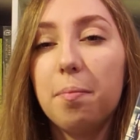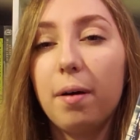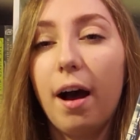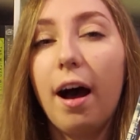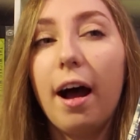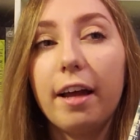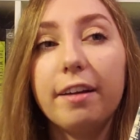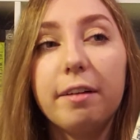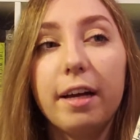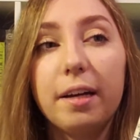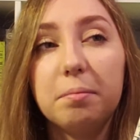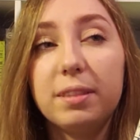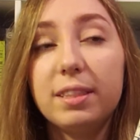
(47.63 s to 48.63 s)
but
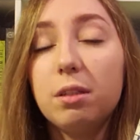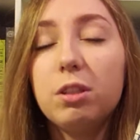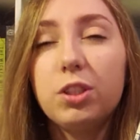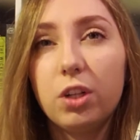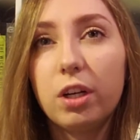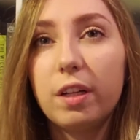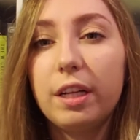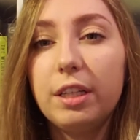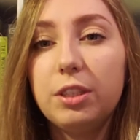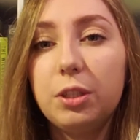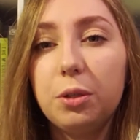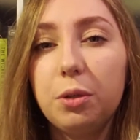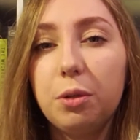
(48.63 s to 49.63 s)
I am still struggling
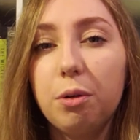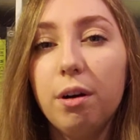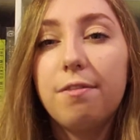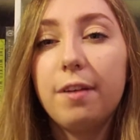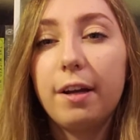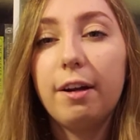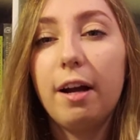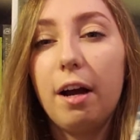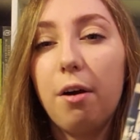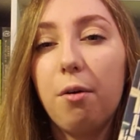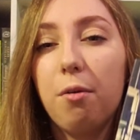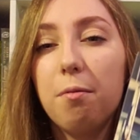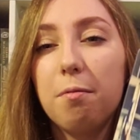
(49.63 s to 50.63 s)
to figure
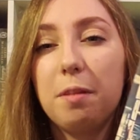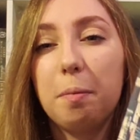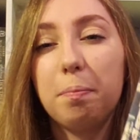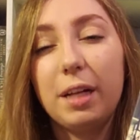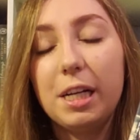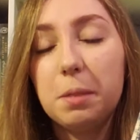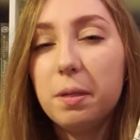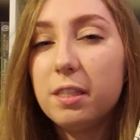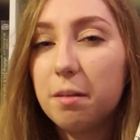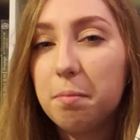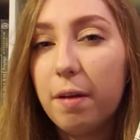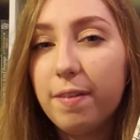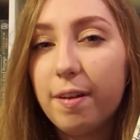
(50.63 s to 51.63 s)
out the placements
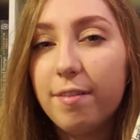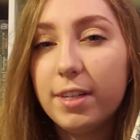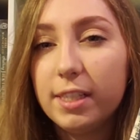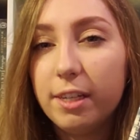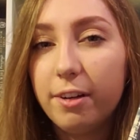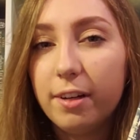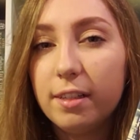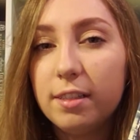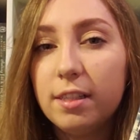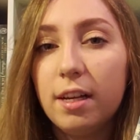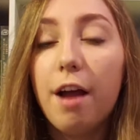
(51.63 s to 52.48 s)
of my favorite series.